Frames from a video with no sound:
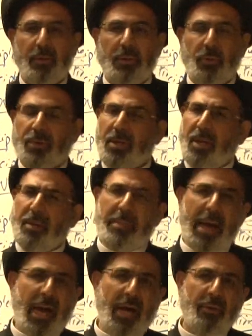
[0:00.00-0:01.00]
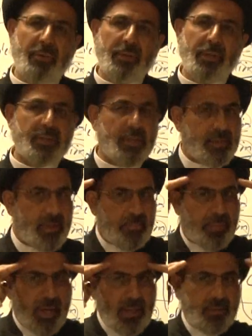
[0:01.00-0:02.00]
You tell him how. He says, the
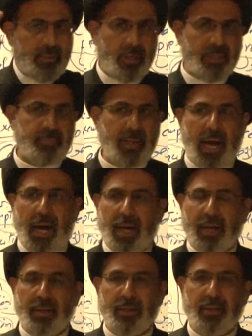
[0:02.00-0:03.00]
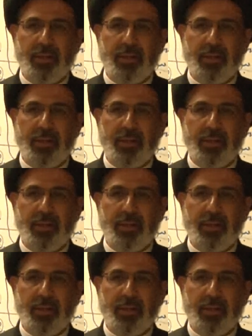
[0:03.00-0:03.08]
brain tells me, aql.